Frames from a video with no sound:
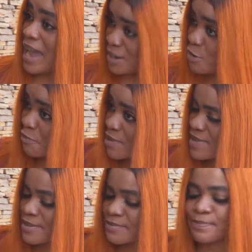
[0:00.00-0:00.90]
Enough
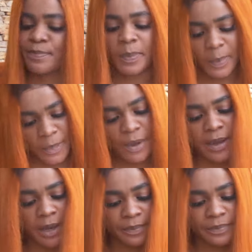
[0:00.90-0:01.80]
reason?
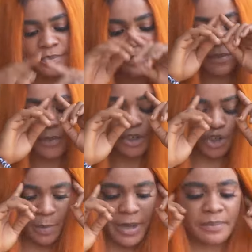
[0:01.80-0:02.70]
Okay.
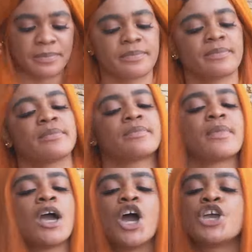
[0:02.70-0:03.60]
Chema,
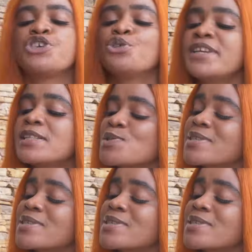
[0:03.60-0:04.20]
you need